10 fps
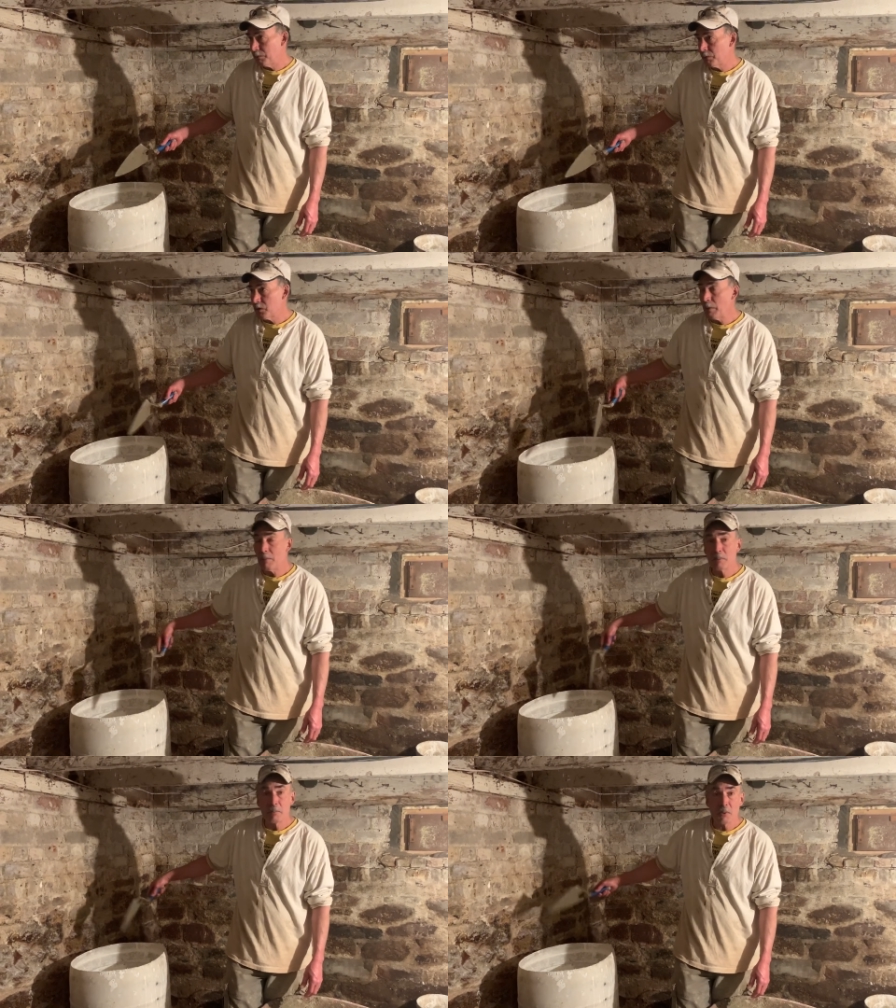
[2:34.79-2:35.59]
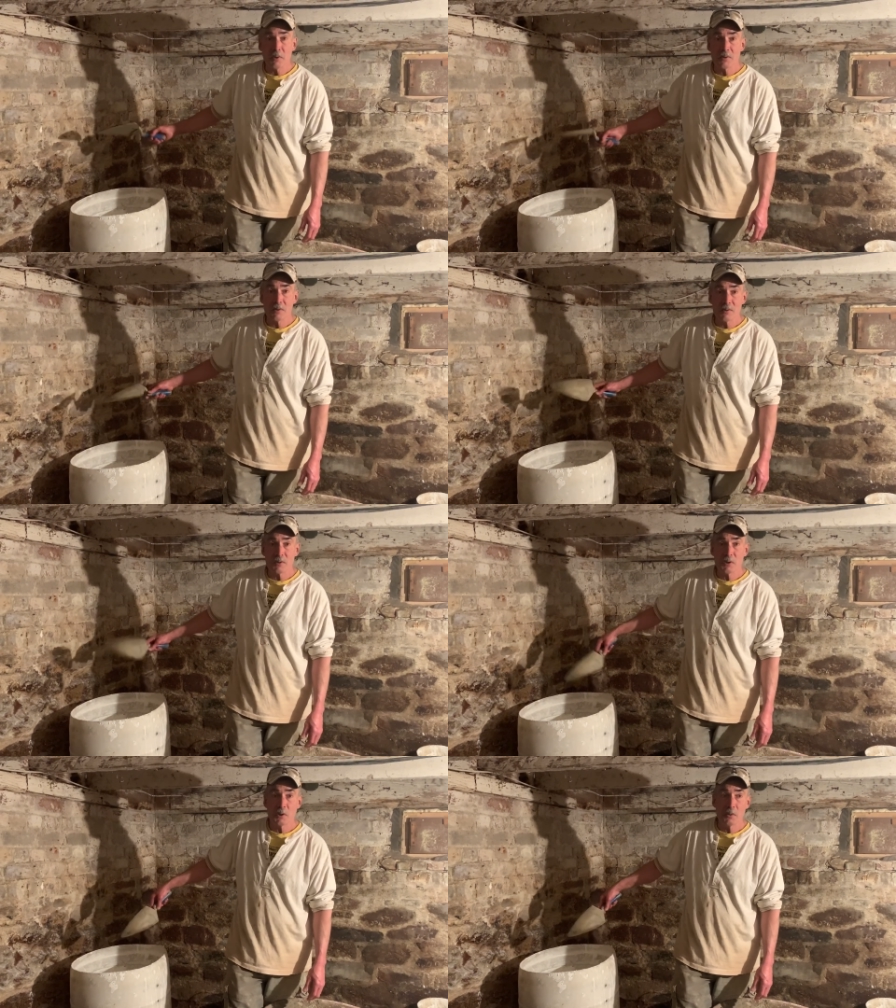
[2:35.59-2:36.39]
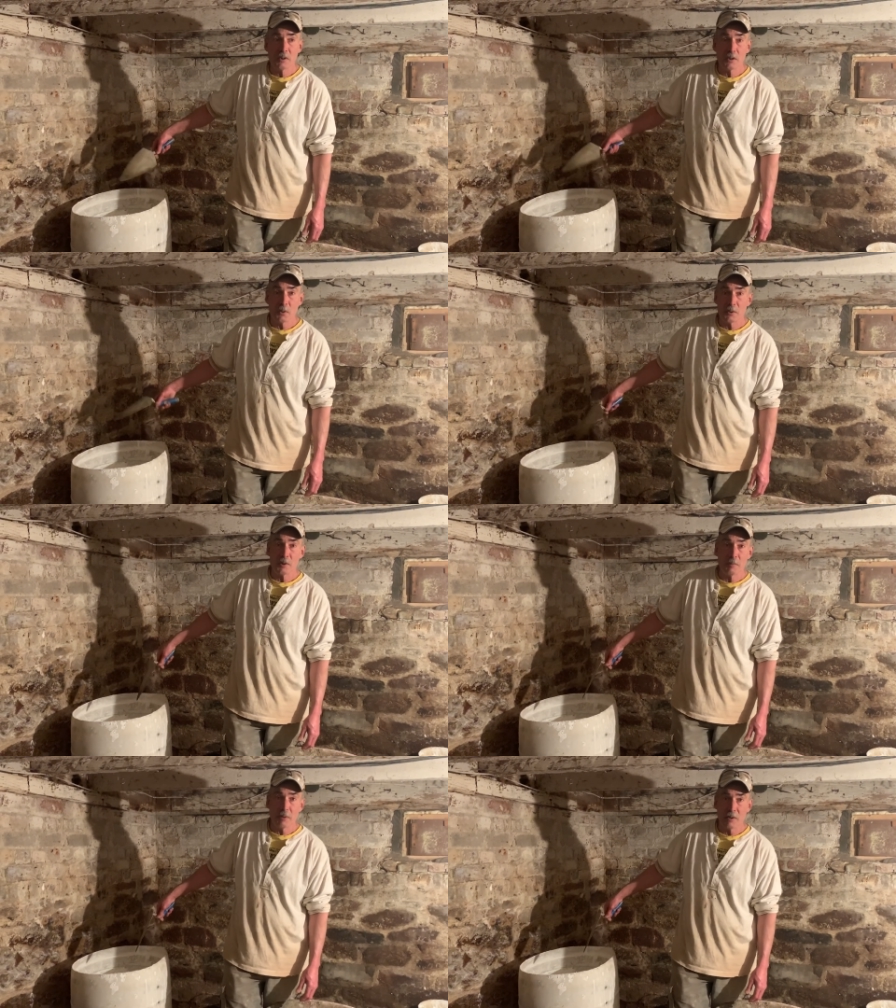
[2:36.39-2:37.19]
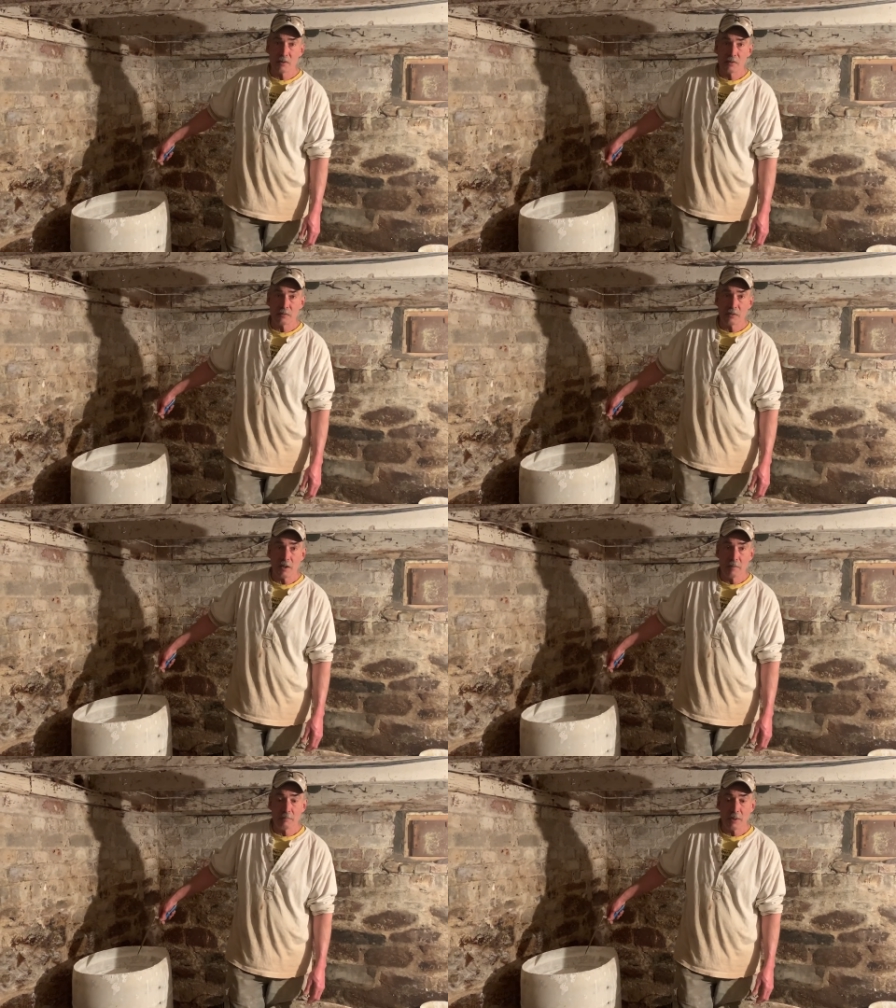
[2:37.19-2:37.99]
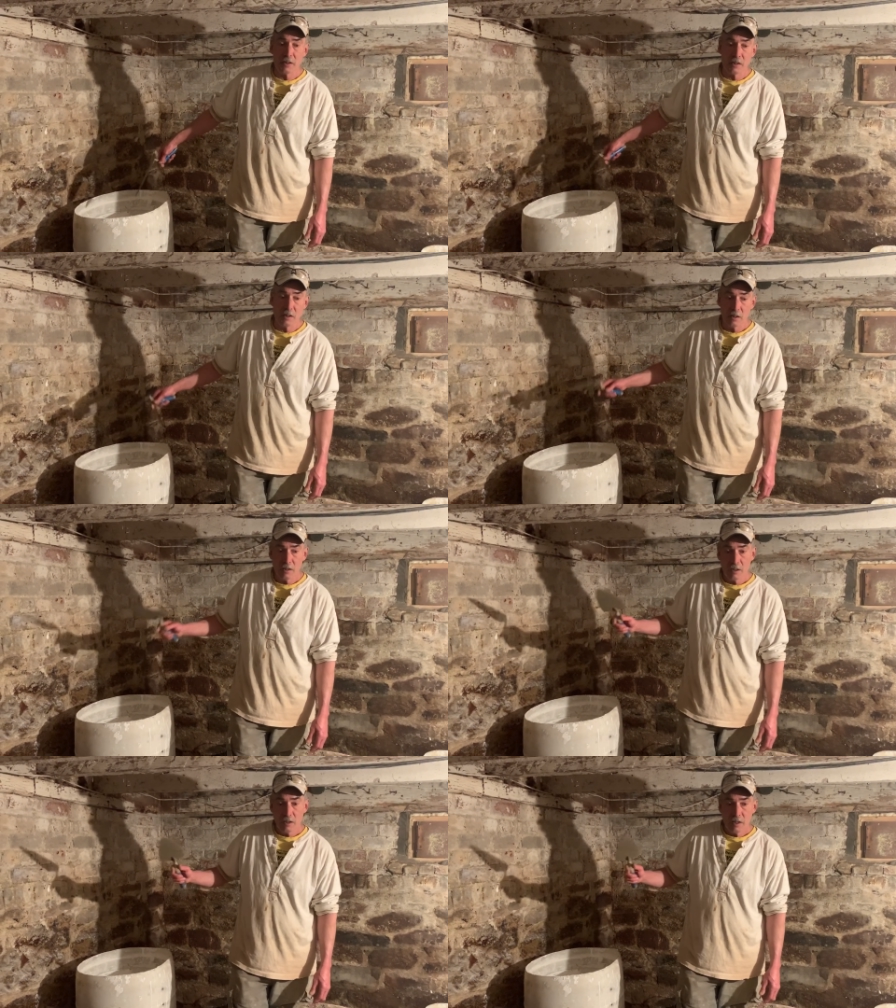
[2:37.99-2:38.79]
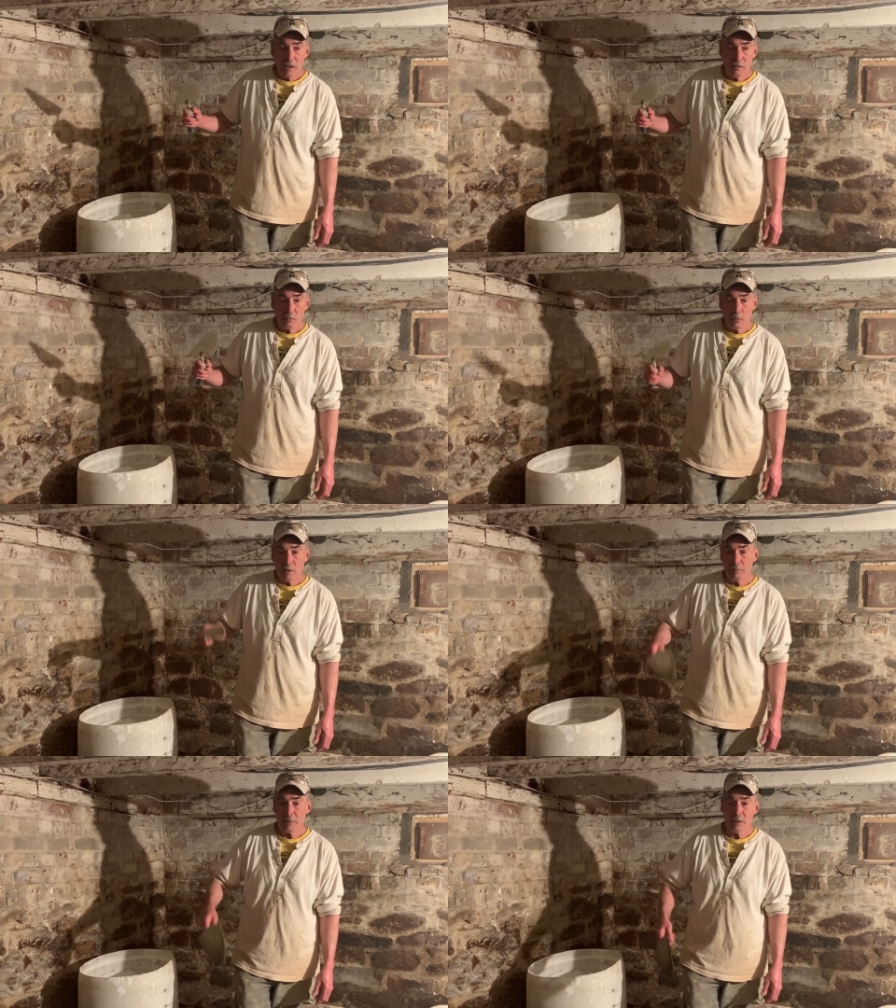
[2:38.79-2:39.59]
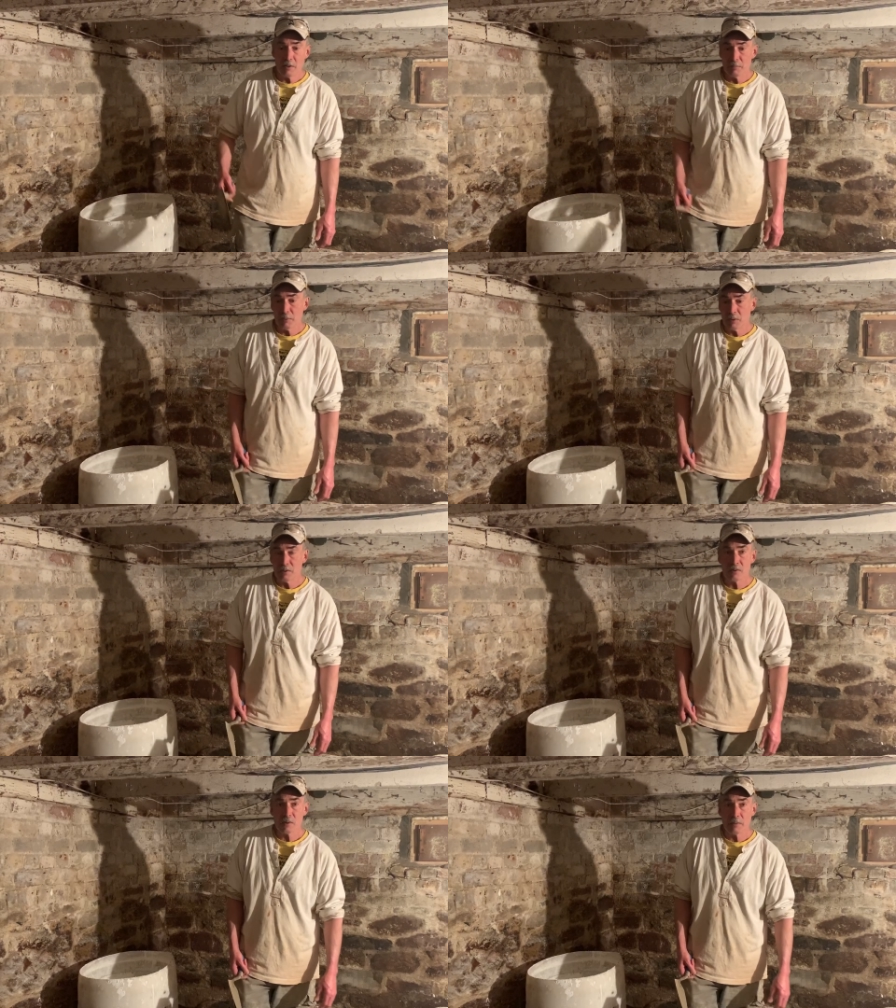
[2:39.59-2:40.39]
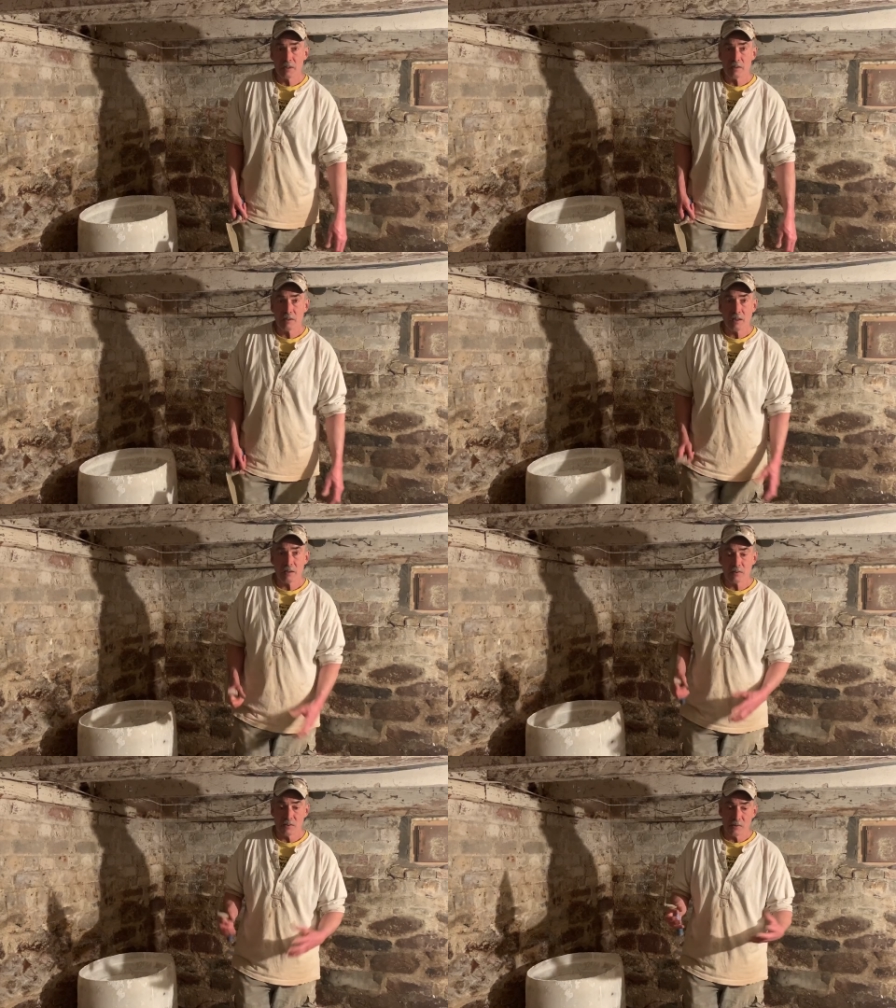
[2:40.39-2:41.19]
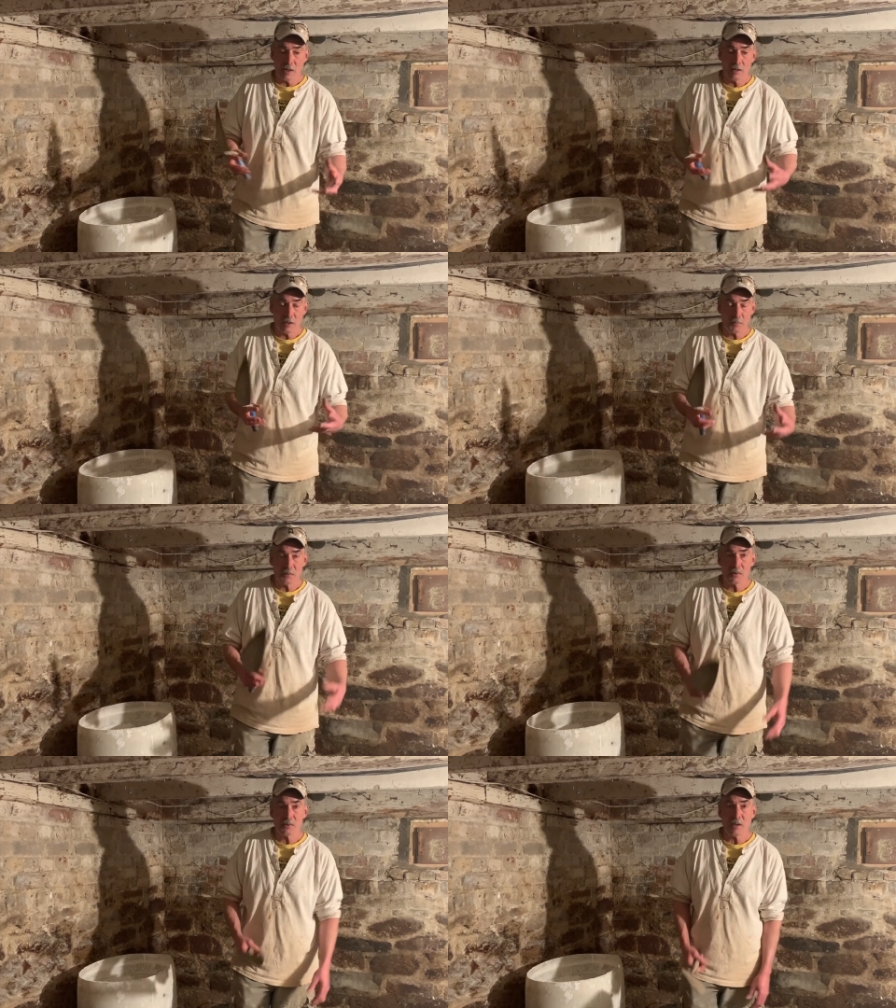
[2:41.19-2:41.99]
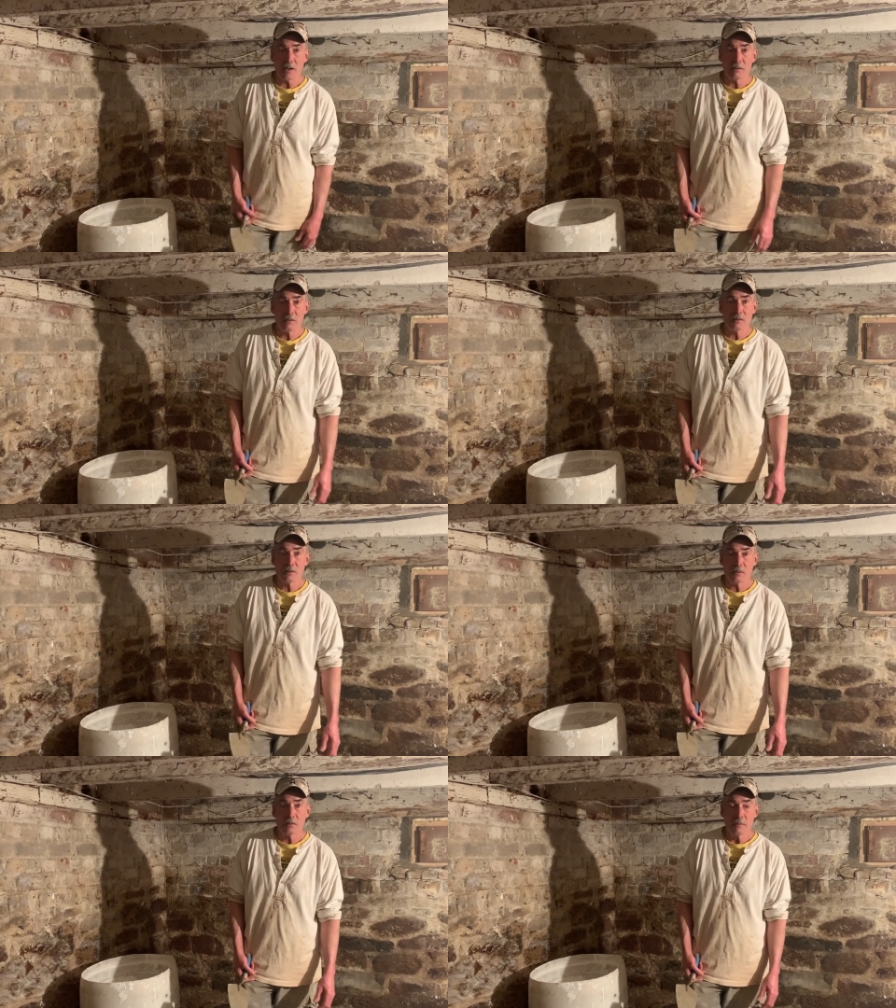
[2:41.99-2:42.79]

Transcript: cement proportions are 2 1/4 parts of lime putty and 1 part Portland cement, and that helps it set. So,